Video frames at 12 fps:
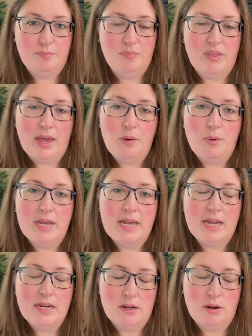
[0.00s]
That way
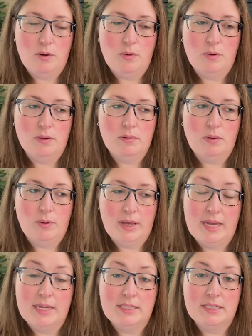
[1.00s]
I know,
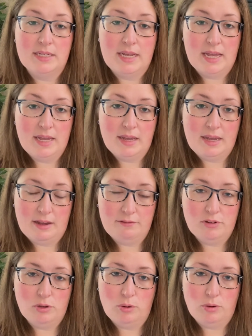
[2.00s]
okay, today I have
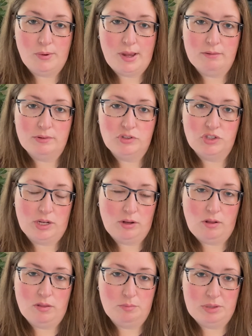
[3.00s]
to go around and check
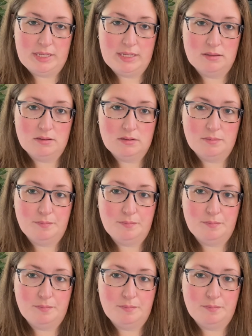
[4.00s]
all the plants.